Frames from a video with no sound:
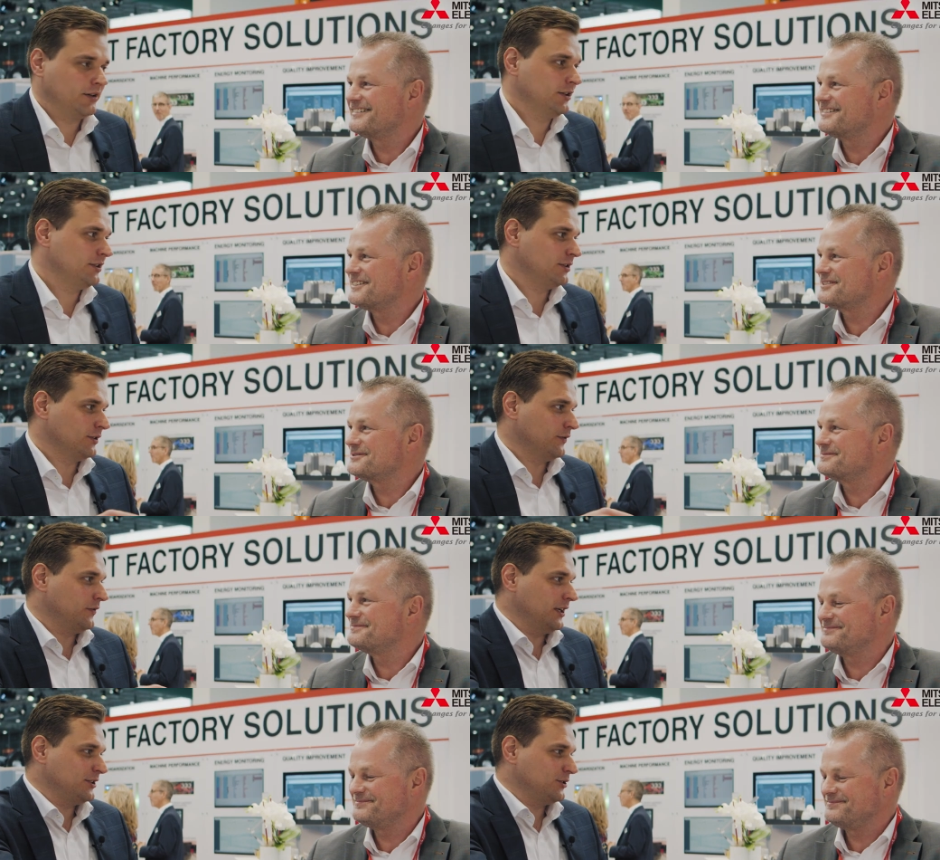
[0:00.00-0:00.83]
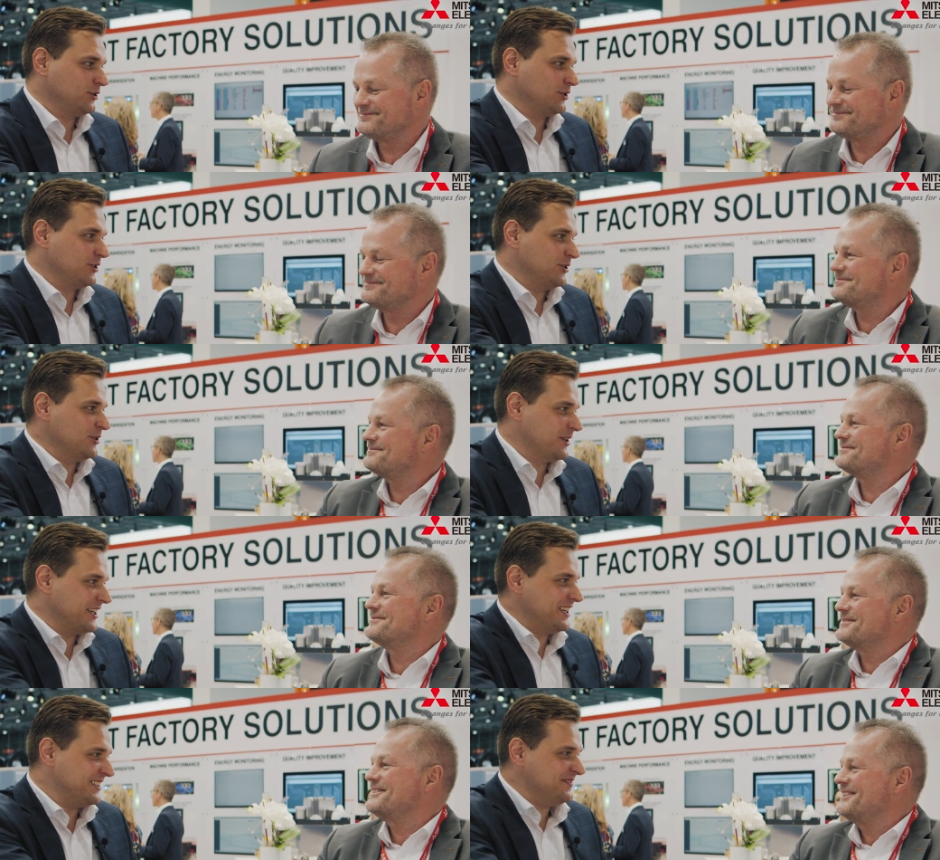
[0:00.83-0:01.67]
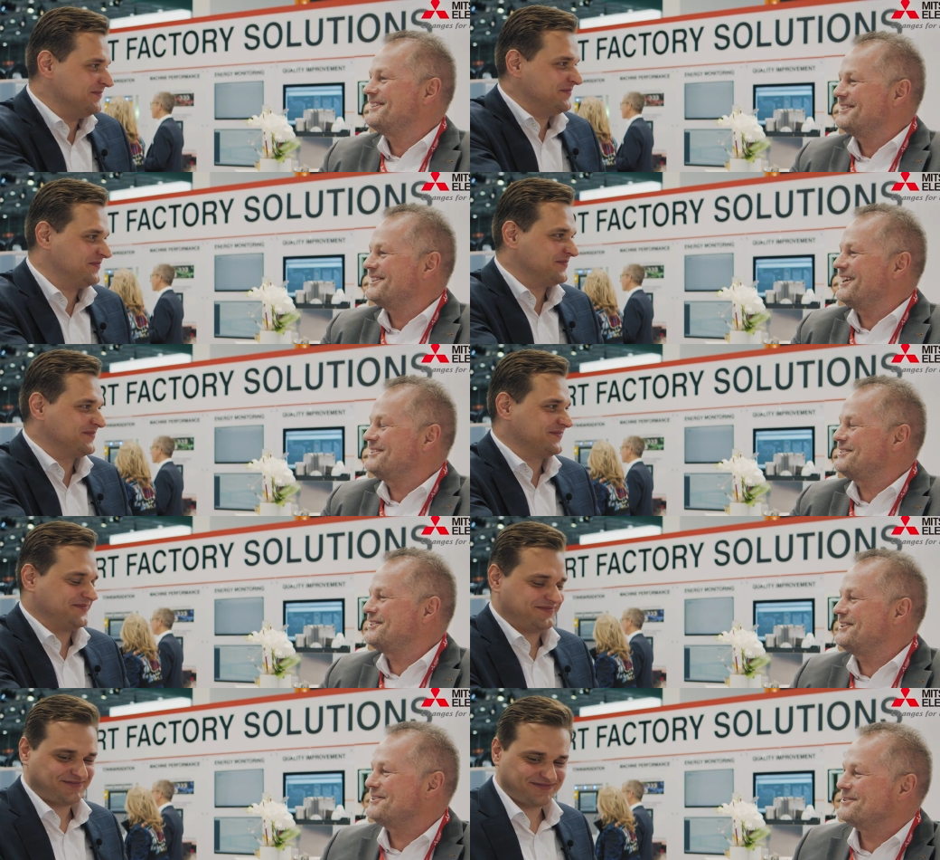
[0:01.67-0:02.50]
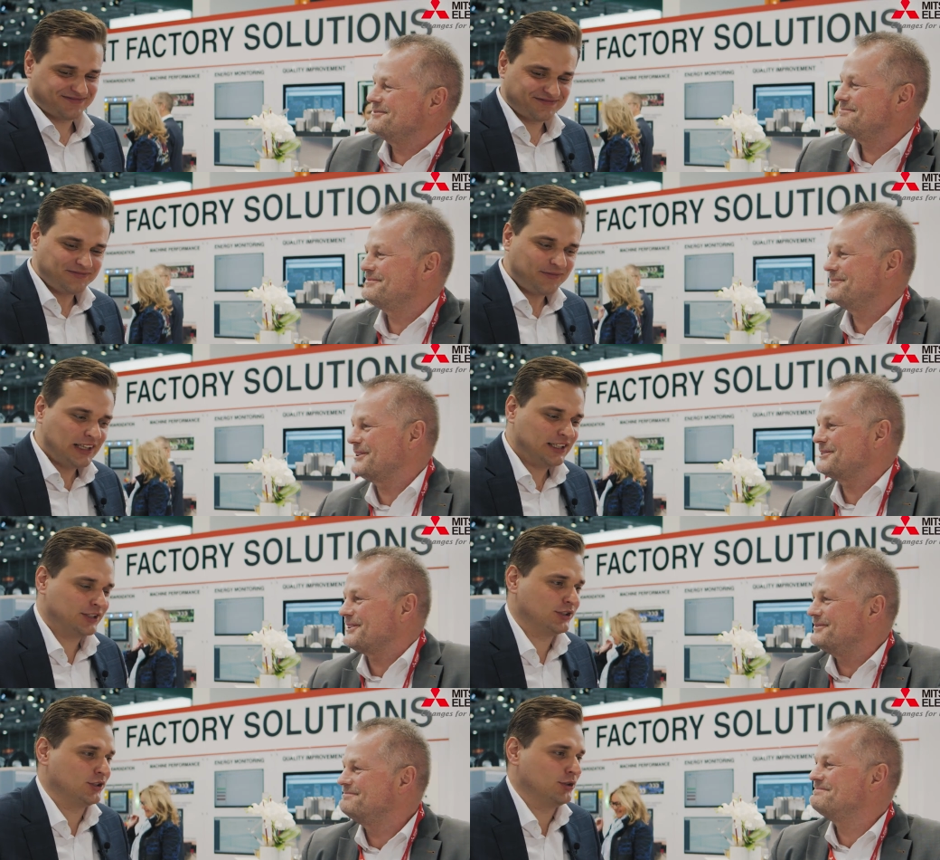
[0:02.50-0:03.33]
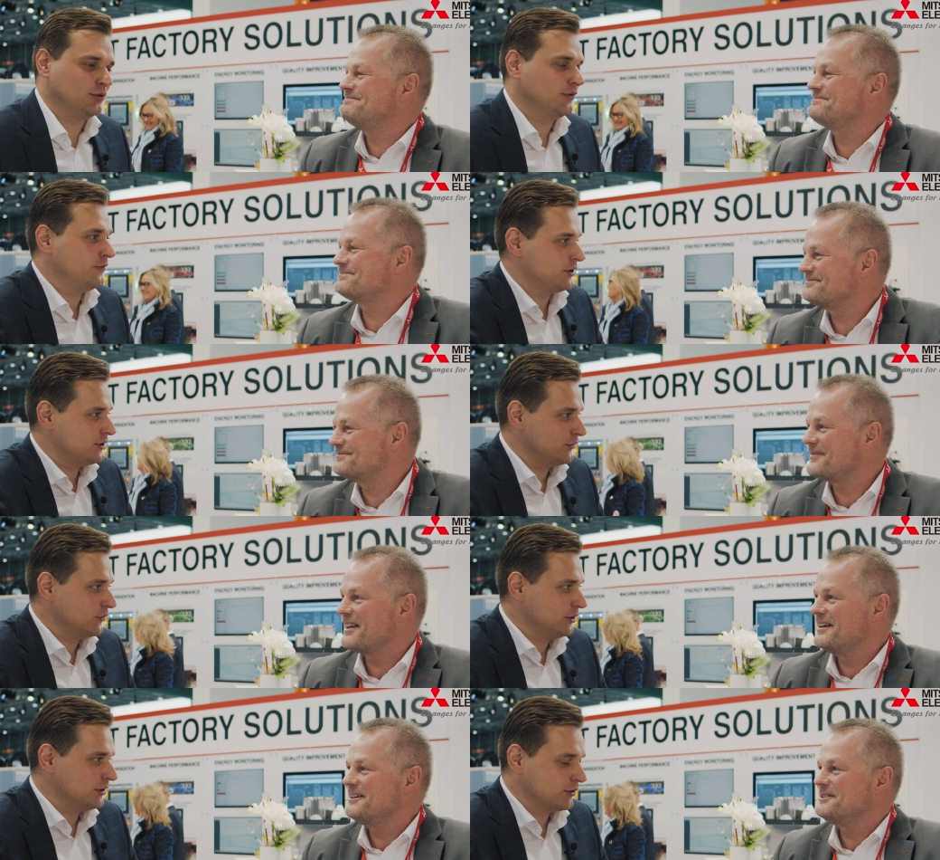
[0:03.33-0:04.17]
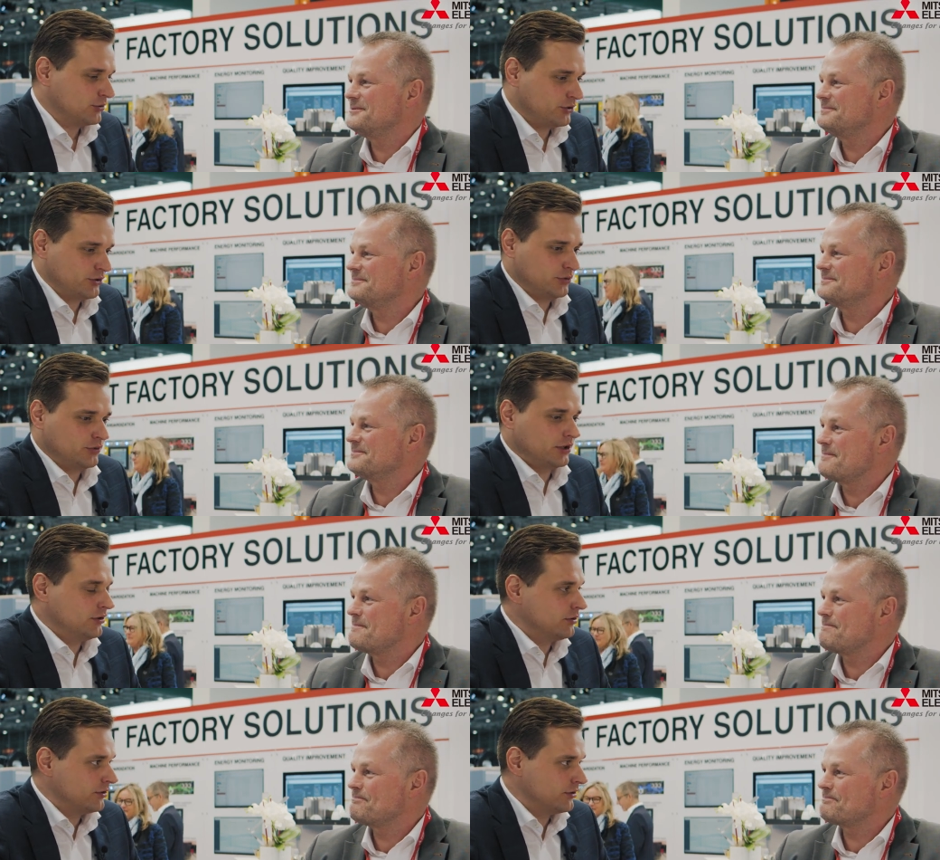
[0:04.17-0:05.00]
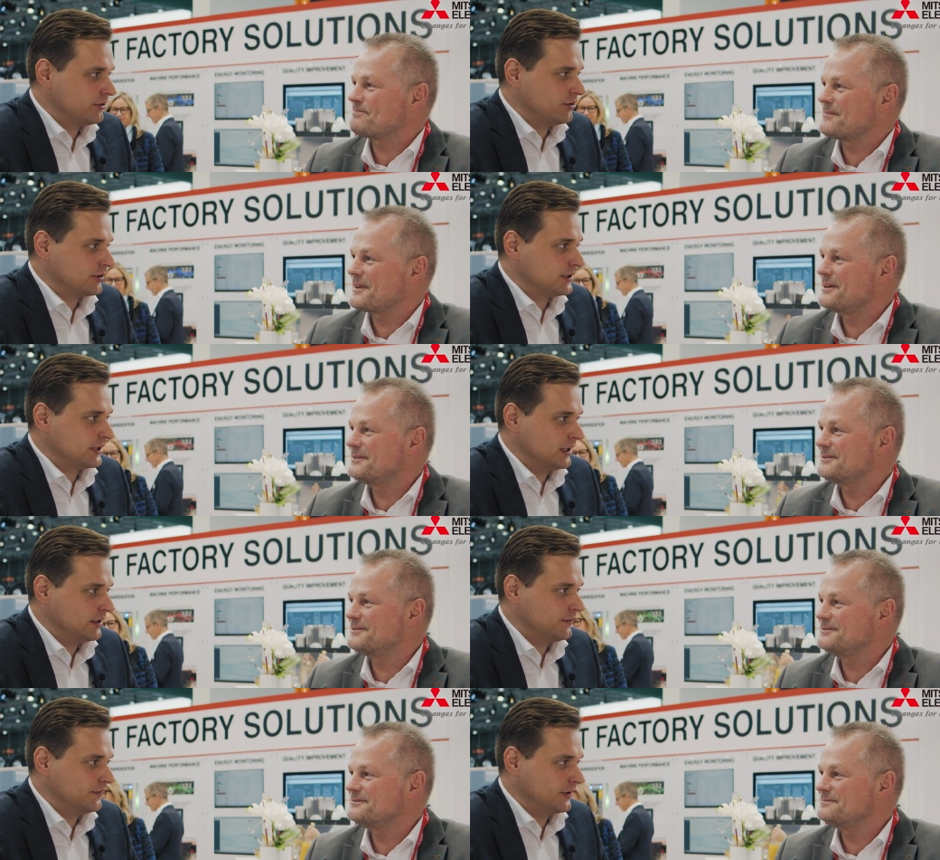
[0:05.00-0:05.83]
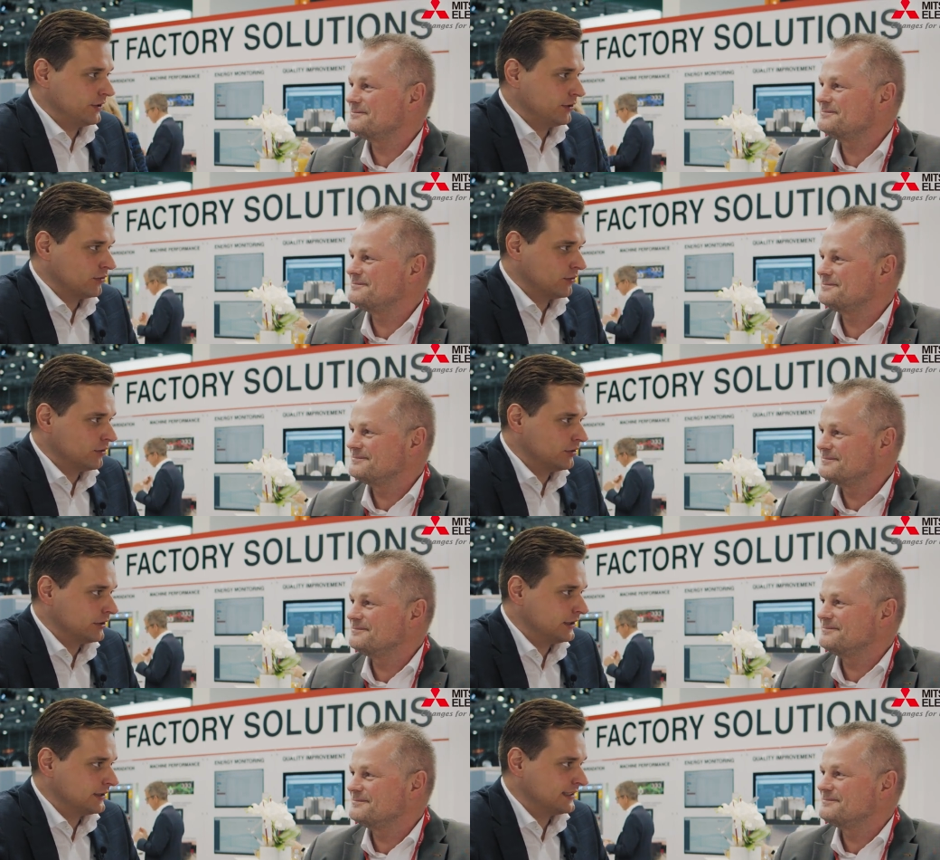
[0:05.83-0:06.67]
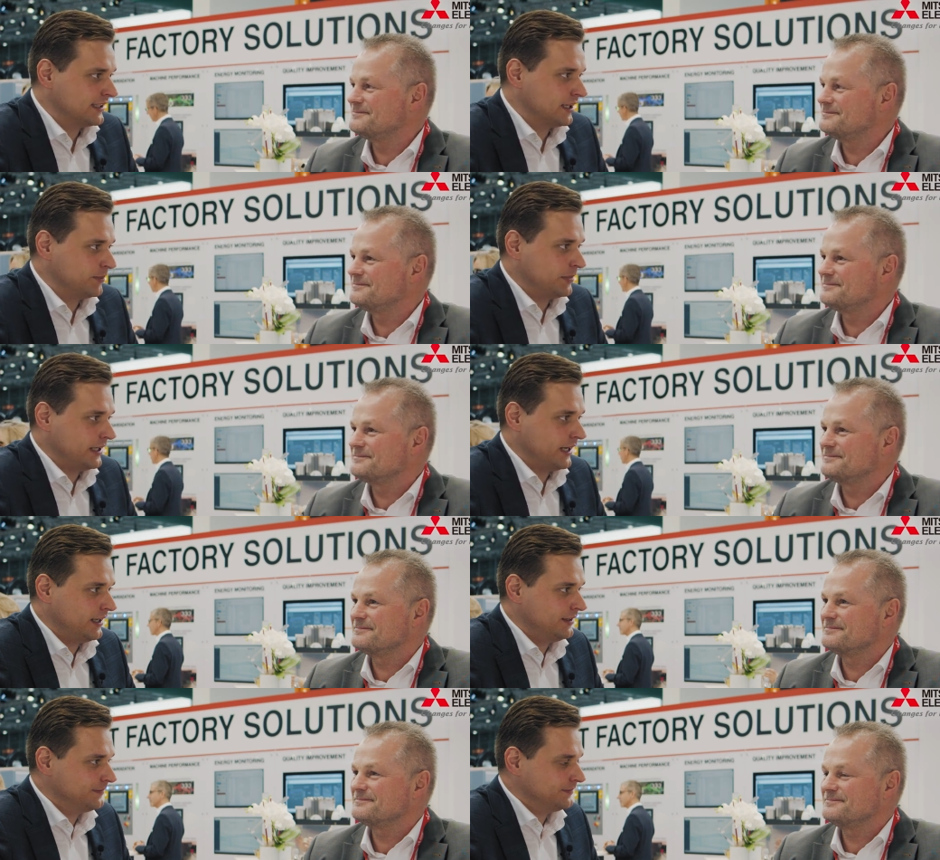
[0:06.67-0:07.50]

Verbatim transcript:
Speaker 1: Christoph, nice to see you again.
Speaker 2: Nice to see you.
Speaker 1: So, first of all, could you introduce yourself and your role in CLPA?